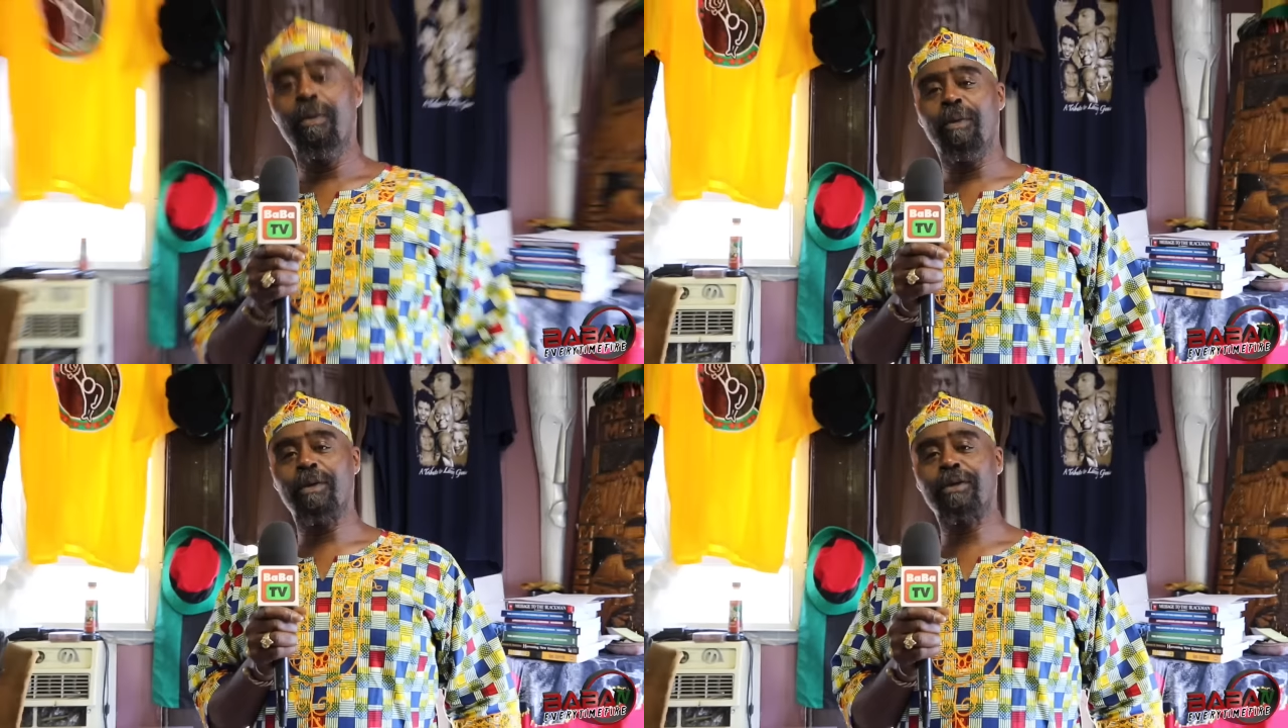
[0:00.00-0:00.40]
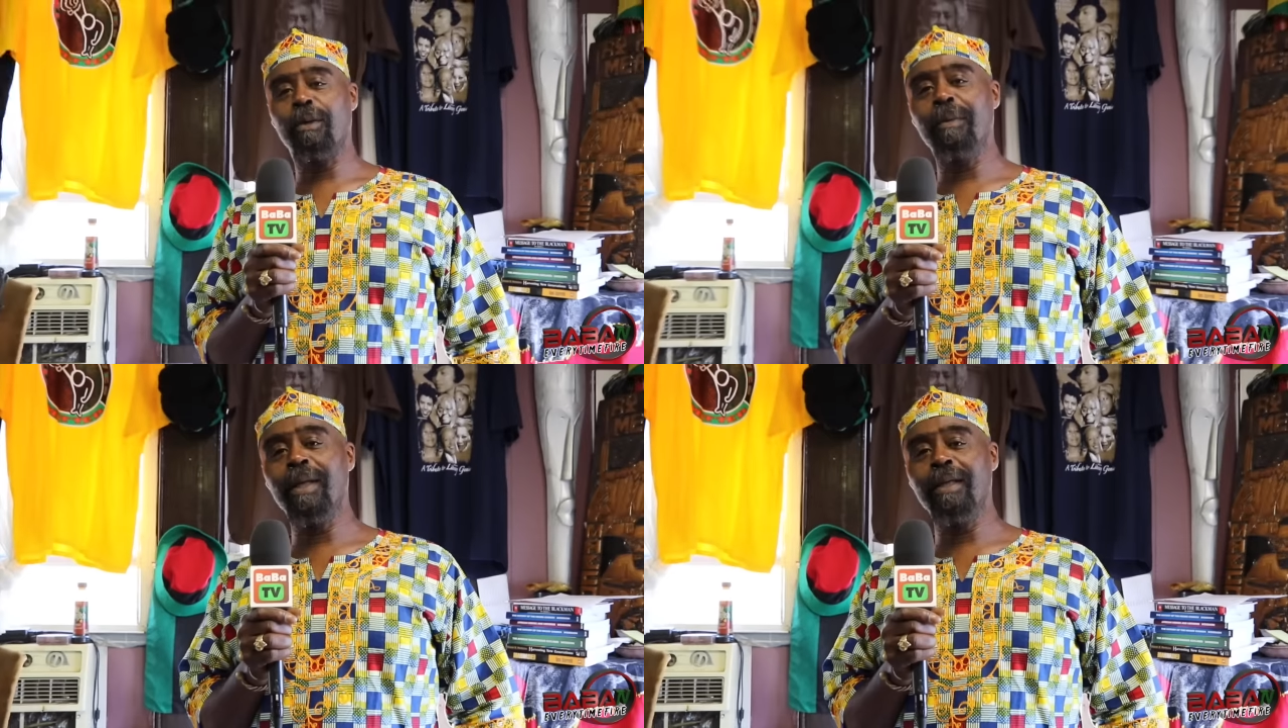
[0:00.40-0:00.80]
for so
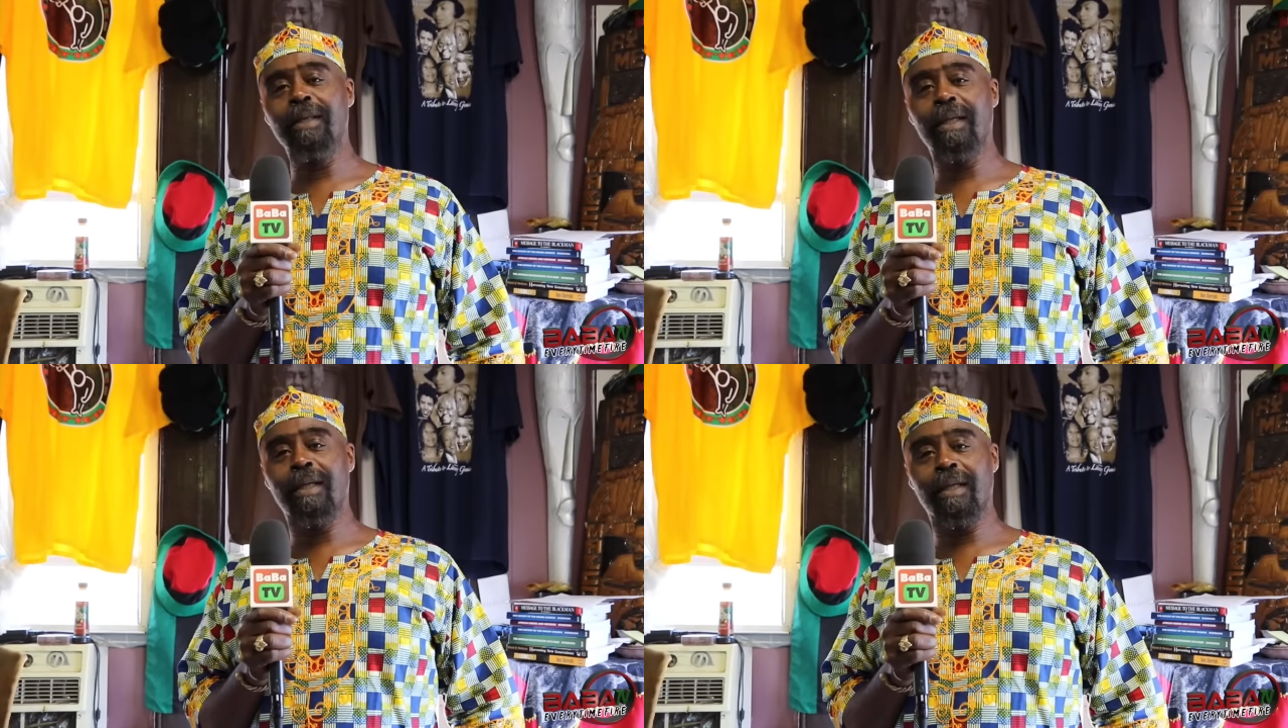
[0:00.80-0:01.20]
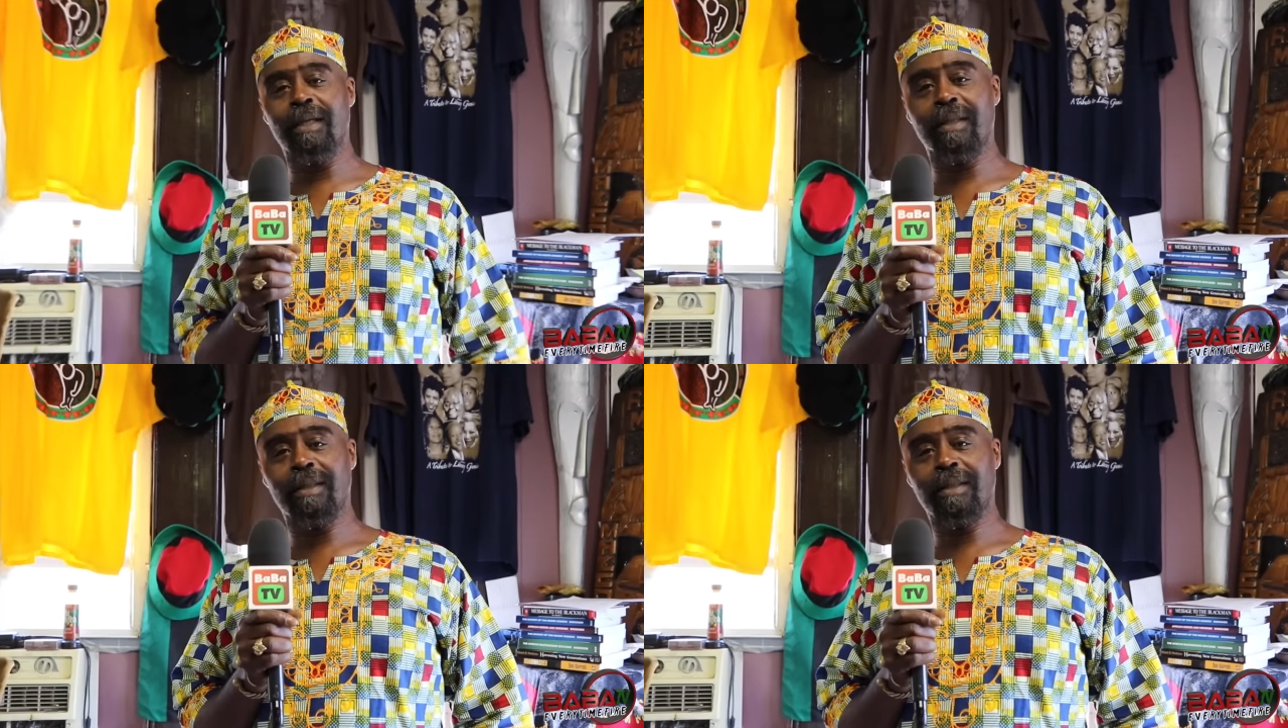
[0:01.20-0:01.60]
many
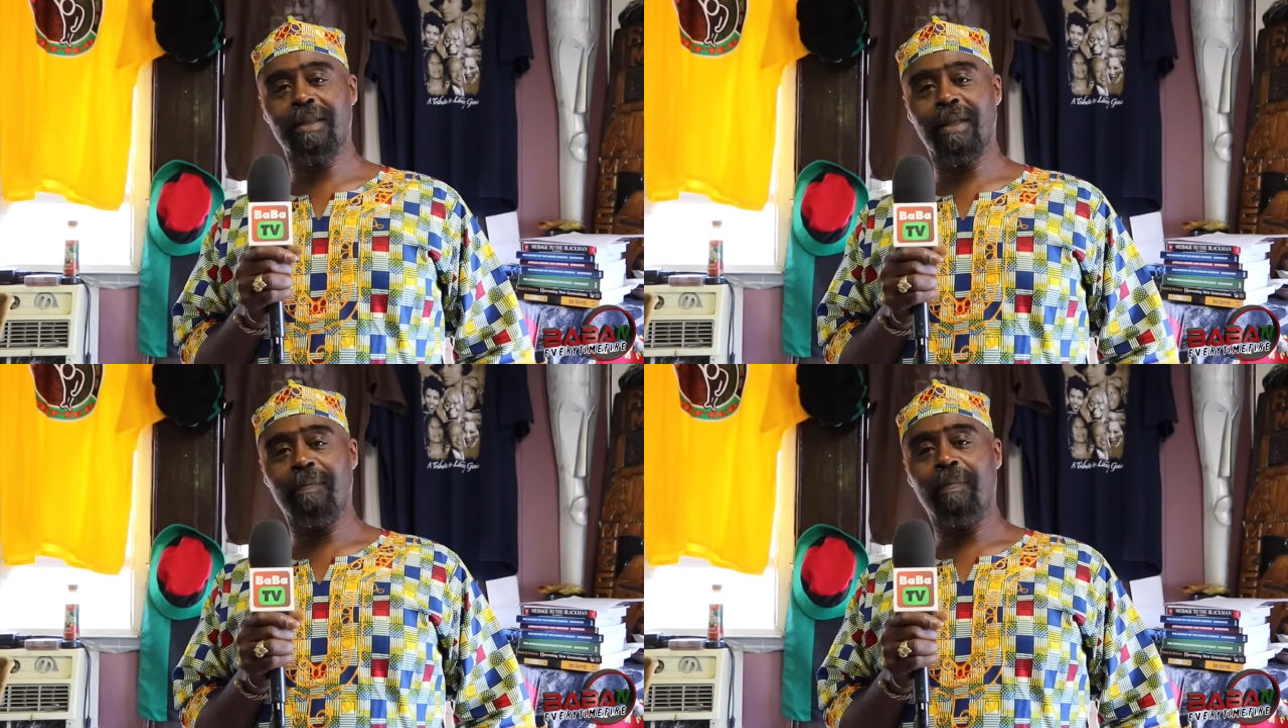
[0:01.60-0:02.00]
years